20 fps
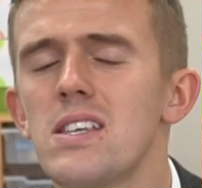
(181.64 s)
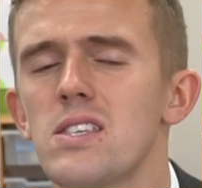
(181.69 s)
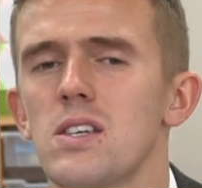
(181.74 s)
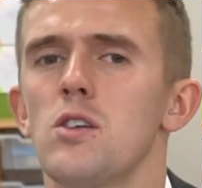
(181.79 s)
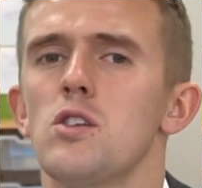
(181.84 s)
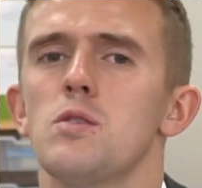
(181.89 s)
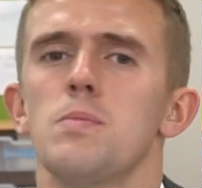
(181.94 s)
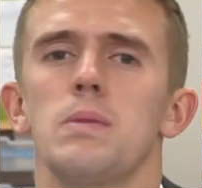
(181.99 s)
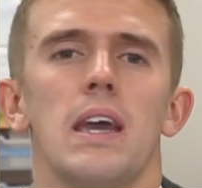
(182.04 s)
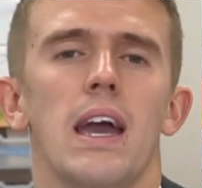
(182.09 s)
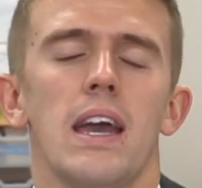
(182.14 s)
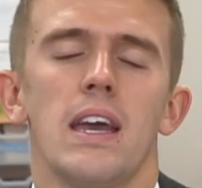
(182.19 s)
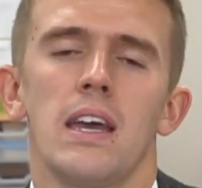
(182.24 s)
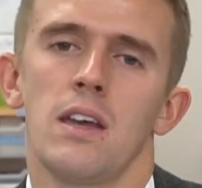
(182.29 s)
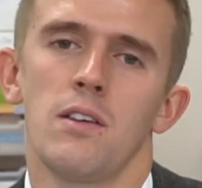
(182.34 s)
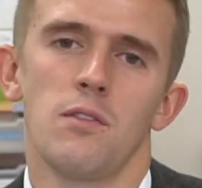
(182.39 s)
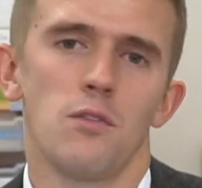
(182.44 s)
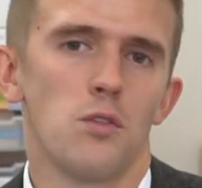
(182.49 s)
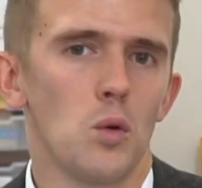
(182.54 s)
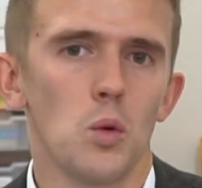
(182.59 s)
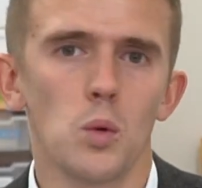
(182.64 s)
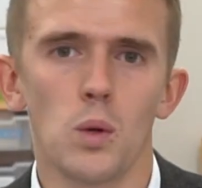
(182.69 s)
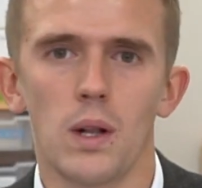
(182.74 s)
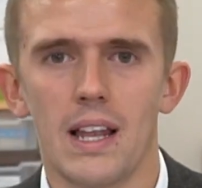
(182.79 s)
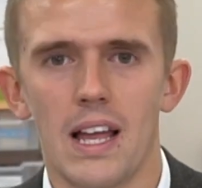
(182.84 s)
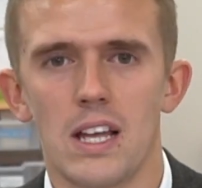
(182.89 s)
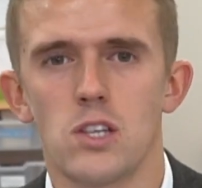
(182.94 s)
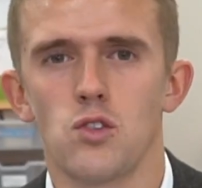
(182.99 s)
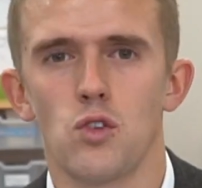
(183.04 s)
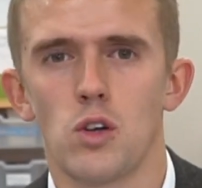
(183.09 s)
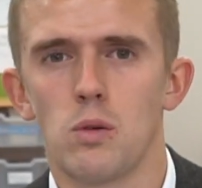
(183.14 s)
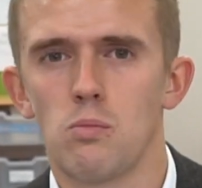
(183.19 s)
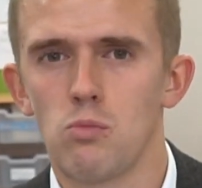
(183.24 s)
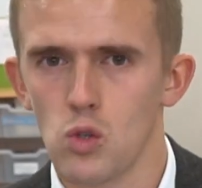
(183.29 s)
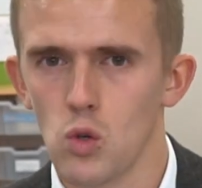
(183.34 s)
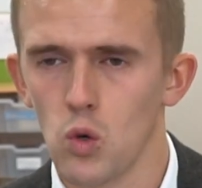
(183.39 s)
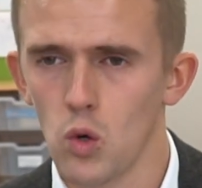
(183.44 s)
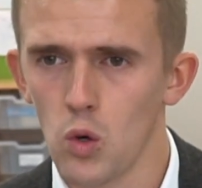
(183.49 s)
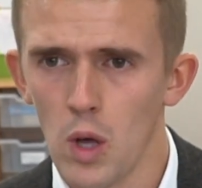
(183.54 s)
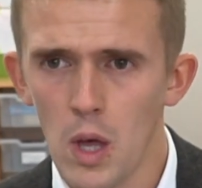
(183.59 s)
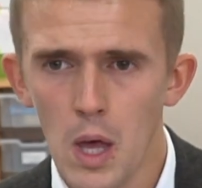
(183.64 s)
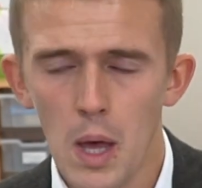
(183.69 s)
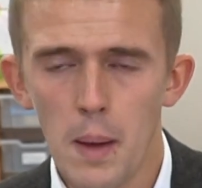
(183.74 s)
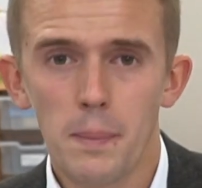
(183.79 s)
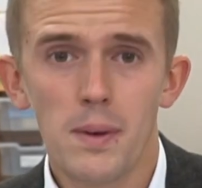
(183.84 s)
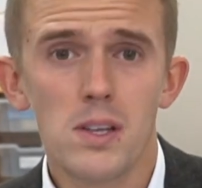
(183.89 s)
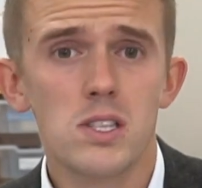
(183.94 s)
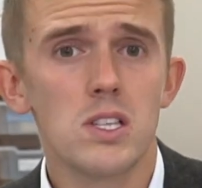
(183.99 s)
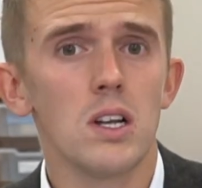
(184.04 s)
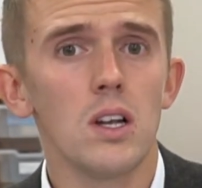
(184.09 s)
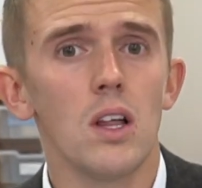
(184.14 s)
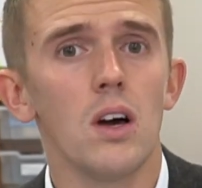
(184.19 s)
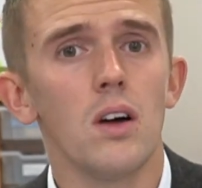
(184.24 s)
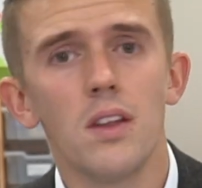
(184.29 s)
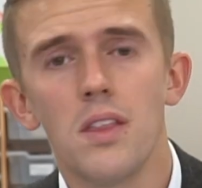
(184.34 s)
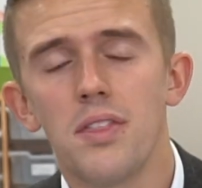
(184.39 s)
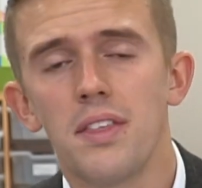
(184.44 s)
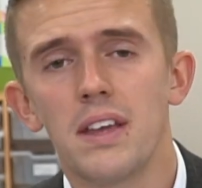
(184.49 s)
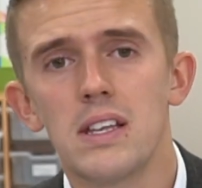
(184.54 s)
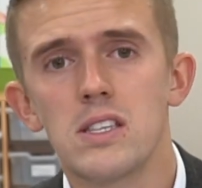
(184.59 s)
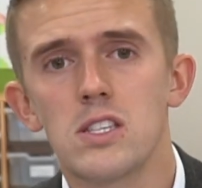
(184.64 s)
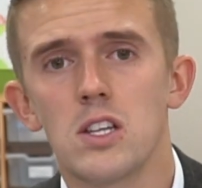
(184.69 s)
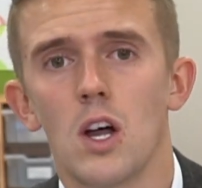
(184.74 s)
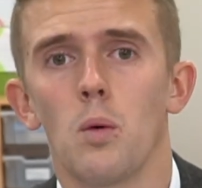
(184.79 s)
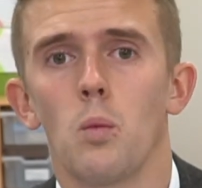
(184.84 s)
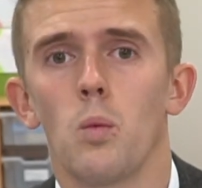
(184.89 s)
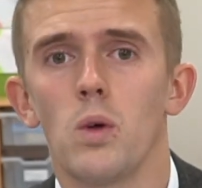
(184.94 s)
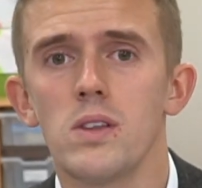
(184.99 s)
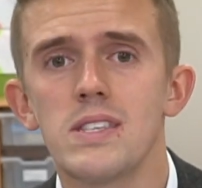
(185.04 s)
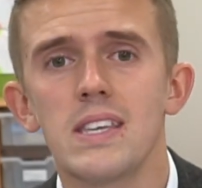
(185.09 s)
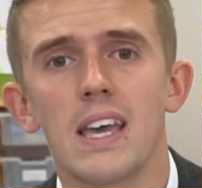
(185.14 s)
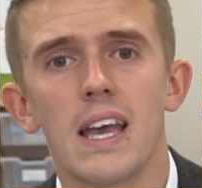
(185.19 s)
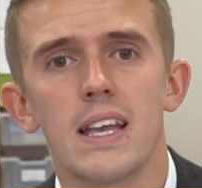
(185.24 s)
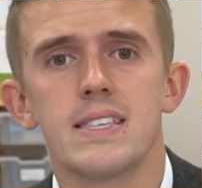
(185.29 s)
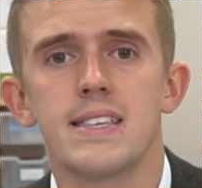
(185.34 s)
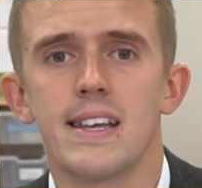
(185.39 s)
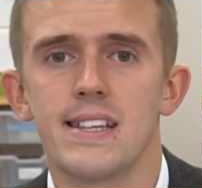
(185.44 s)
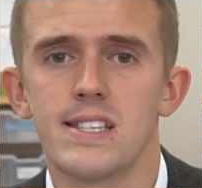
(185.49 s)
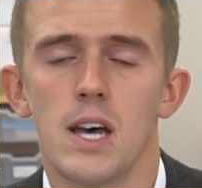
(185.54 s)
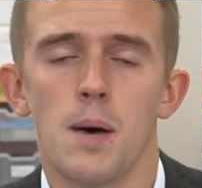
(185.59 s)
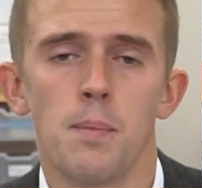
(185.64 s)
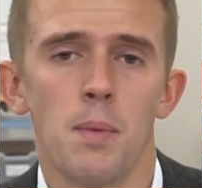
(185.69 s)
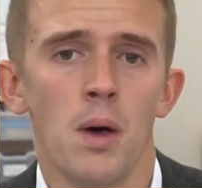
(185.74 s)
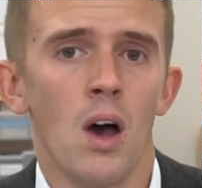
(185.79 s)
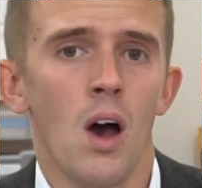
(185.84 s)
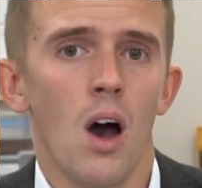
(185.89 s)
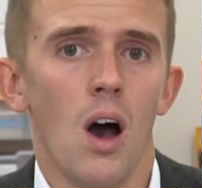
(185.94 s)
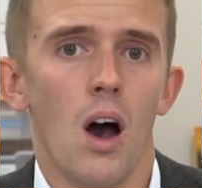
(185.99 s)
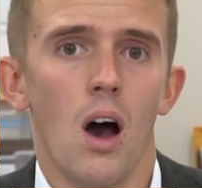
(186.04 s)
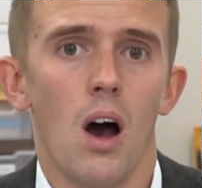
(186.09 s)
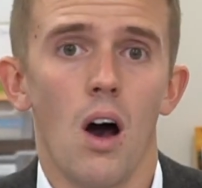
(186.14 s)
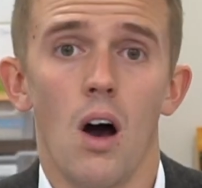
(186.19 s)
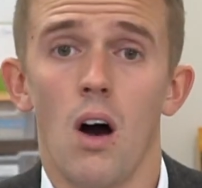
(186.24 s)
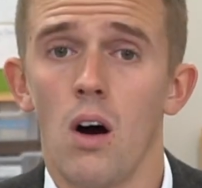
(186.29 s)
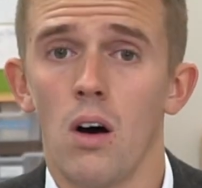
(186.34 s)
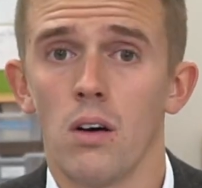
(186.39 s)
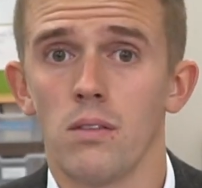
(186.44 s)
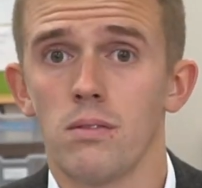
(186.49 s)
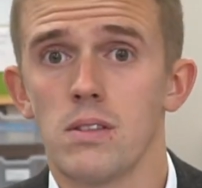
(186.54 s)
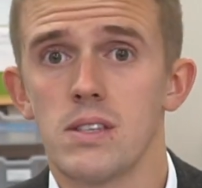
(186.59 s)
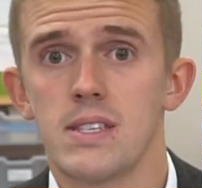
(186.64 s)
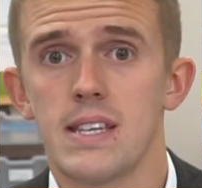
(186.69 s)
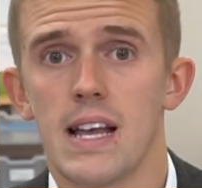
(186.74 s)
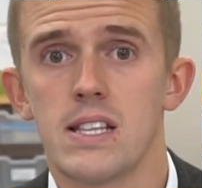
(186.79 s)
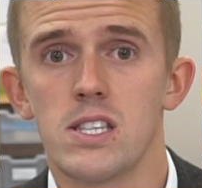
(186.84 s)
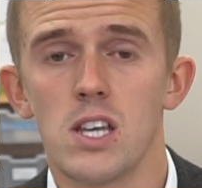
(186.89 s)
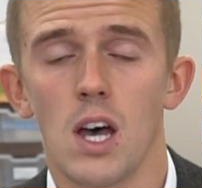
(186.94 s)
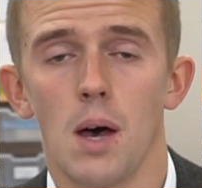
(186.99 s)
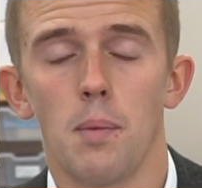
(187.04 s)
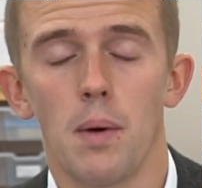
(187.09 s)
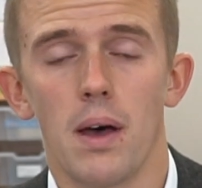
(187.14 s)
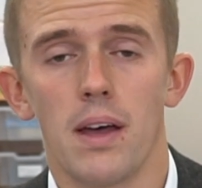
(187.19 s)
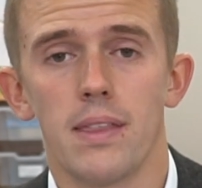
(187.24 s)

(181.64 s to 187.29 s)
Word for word: it's going to be a, a full classroom tour because a lot of the things that I want to get set up aren't set up.